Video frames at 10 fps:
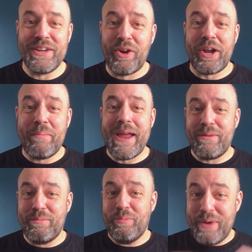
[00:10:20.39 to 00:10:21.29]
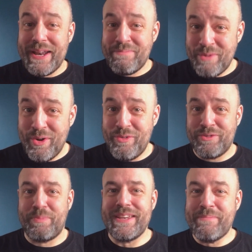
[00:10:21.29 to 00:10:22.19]
You're not going to make winning
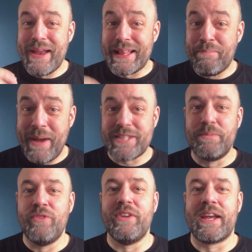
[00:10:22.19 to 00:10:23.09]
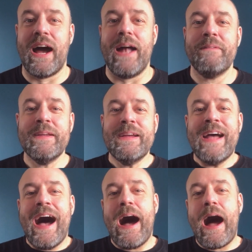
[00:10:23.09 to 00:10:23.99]
moves, but you make the best move you can.
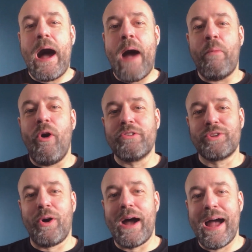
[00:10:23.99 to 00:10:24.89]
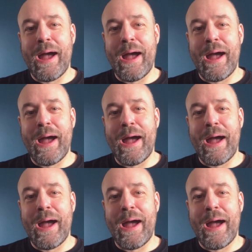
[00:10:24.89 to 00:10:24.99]
I'm also,